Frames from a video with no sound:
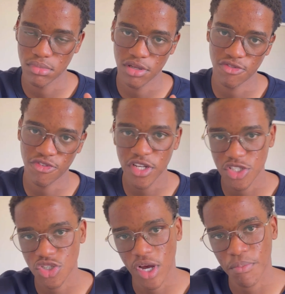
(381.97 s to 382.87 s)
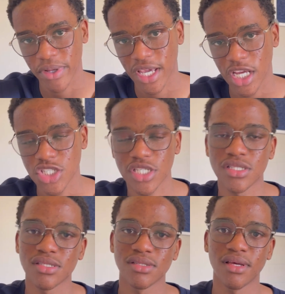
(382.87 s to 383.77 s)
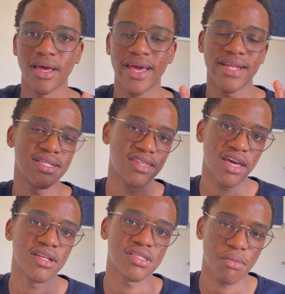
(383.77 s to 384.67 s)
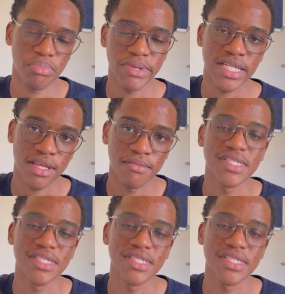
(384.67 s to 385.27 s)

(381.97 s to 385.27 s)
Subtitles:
finish your applications and then submit them.